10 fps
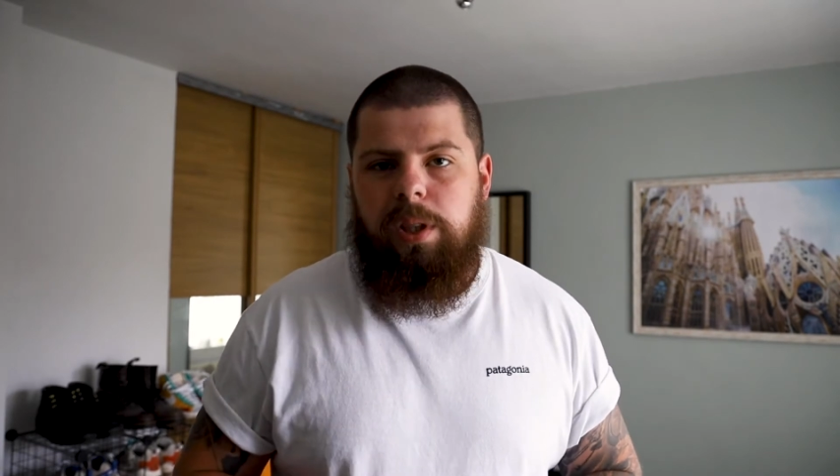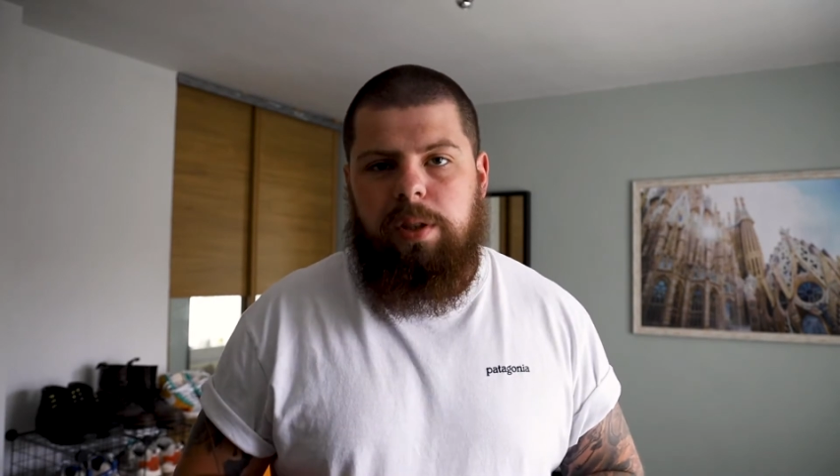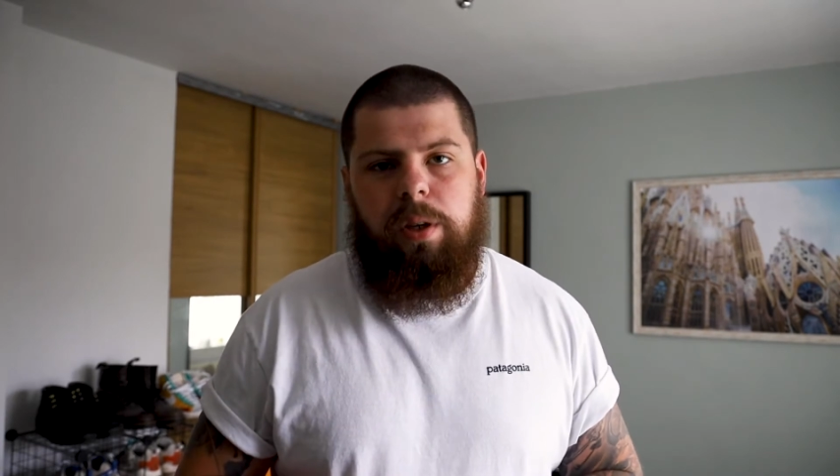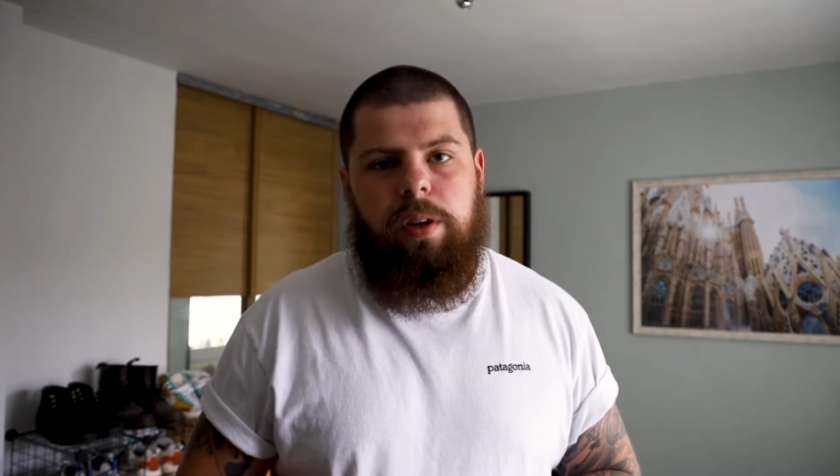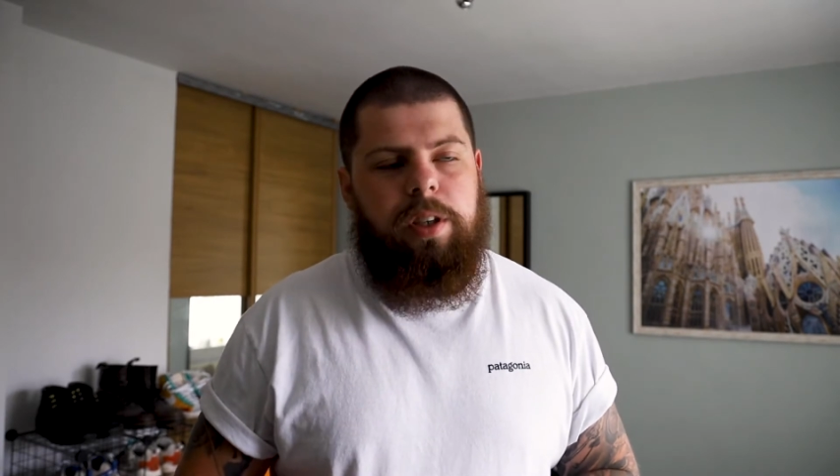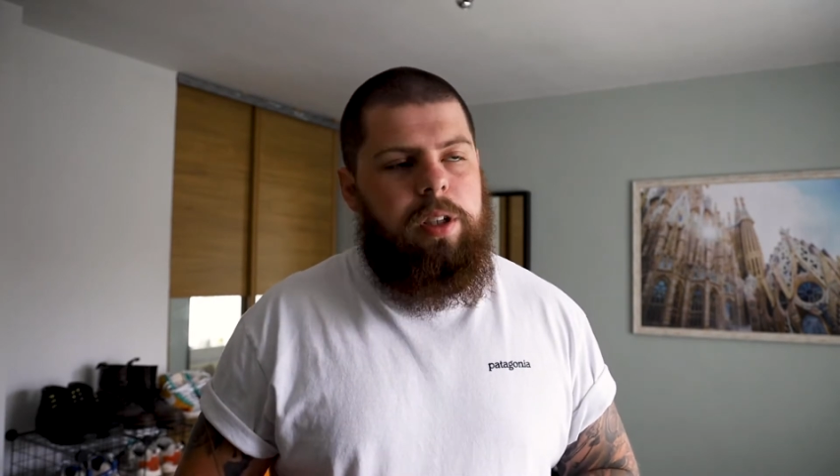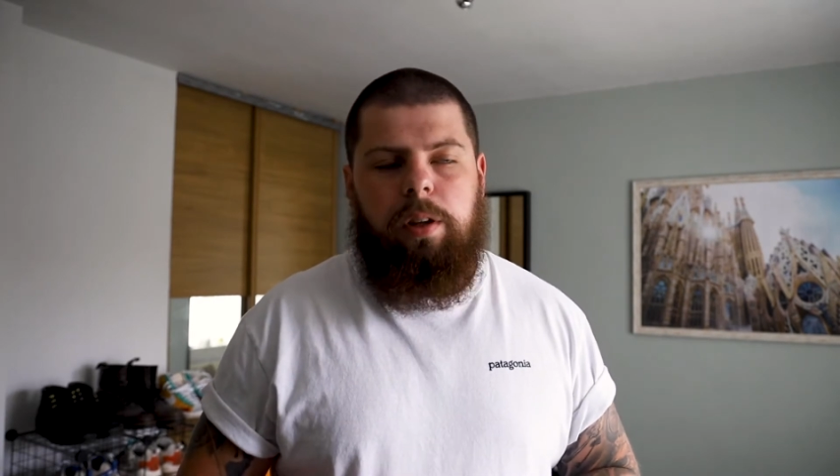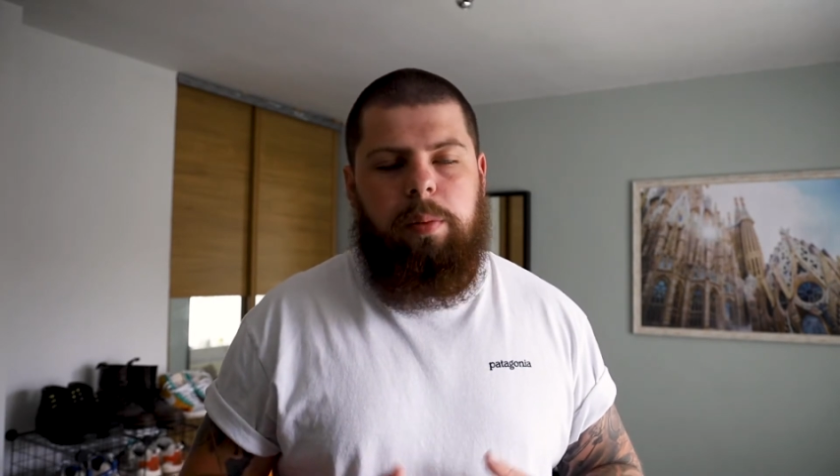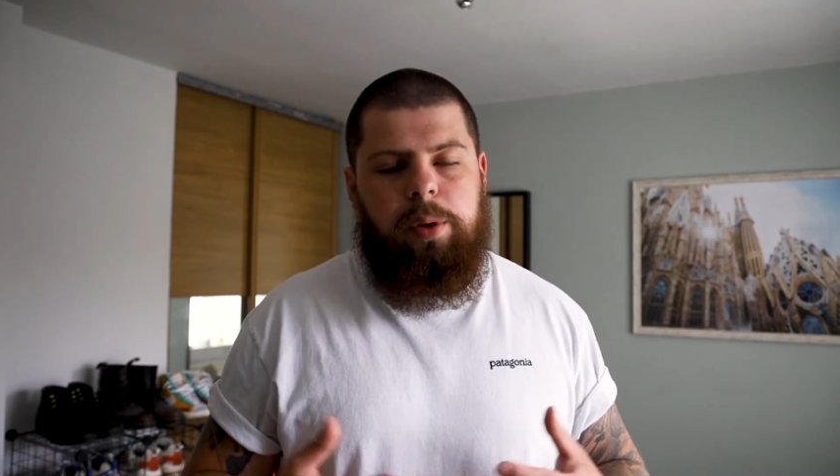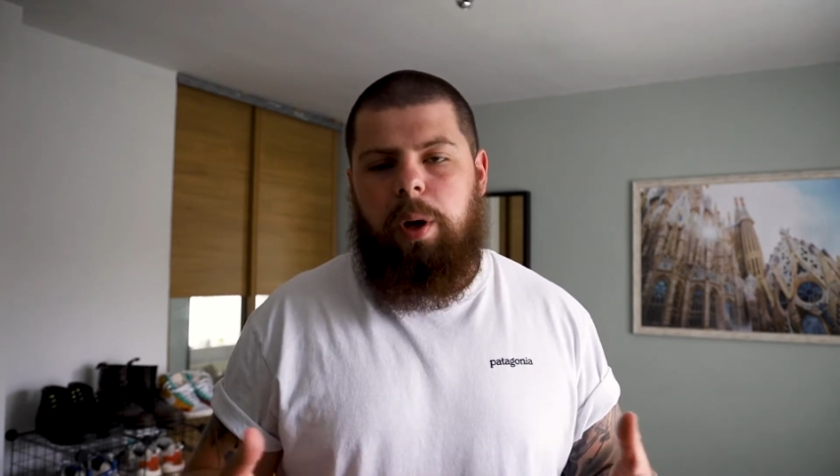its own, you know,
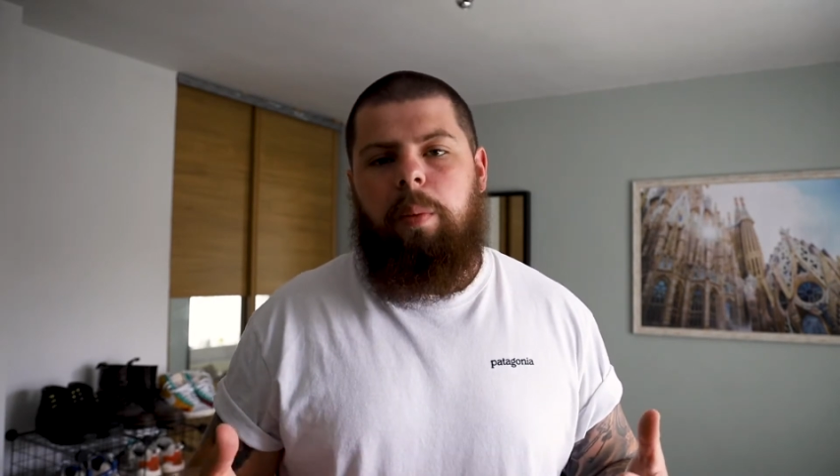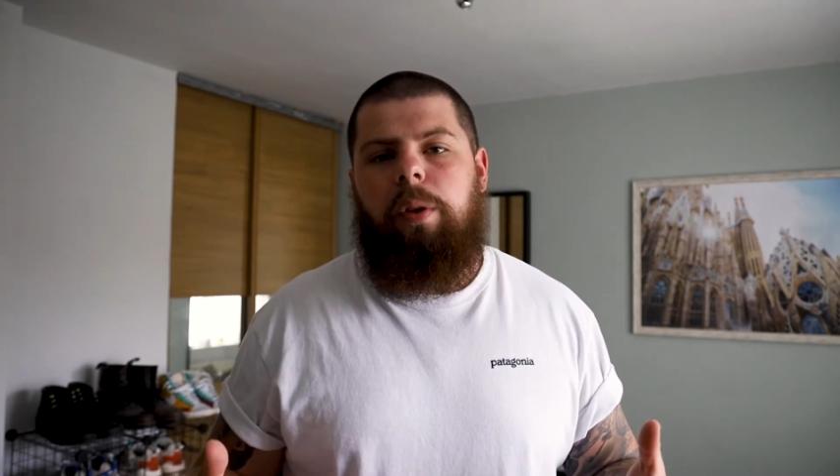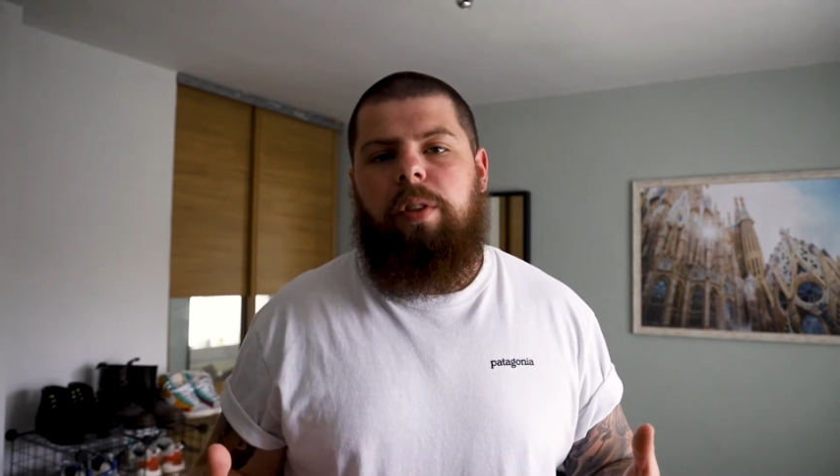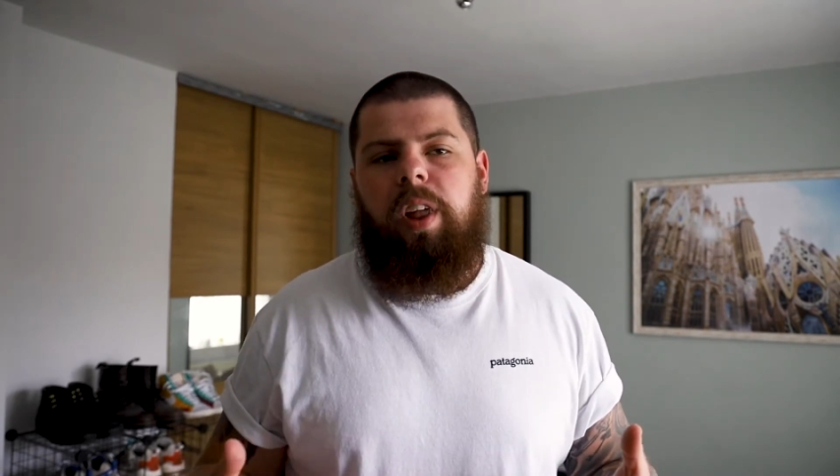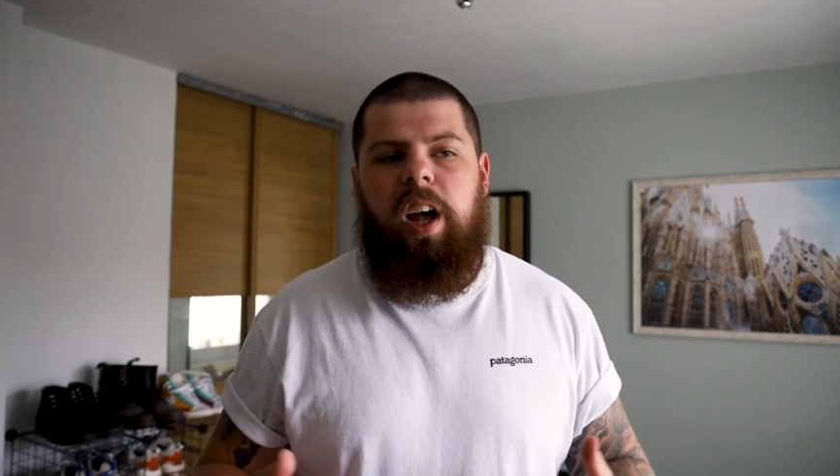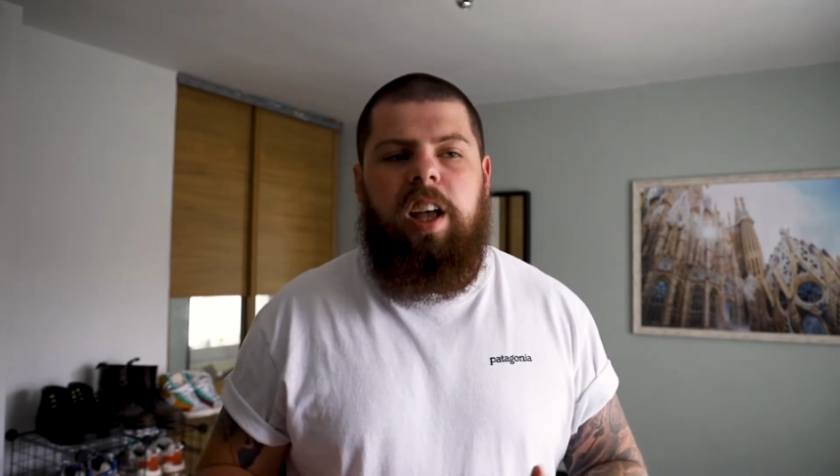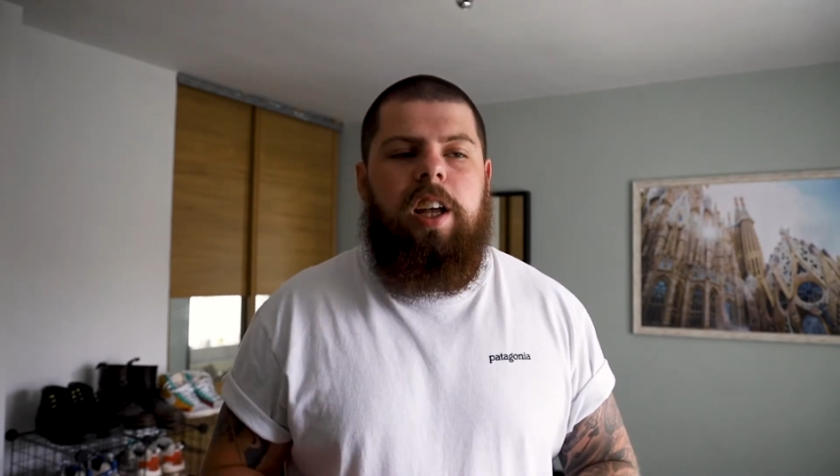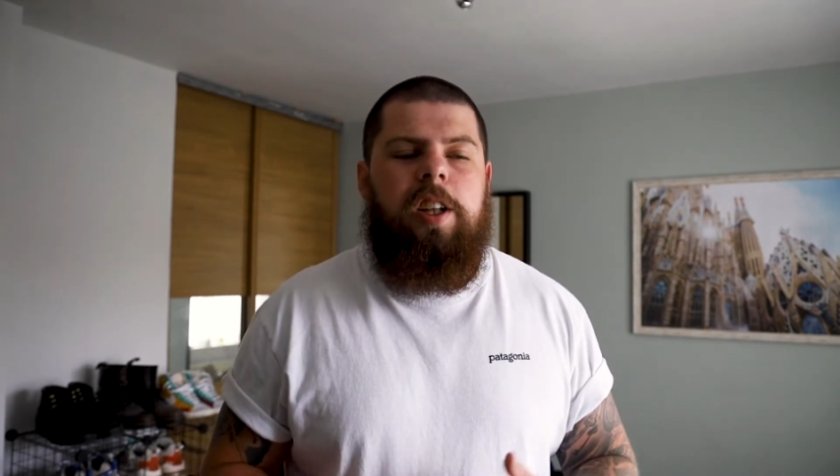like we don't want that.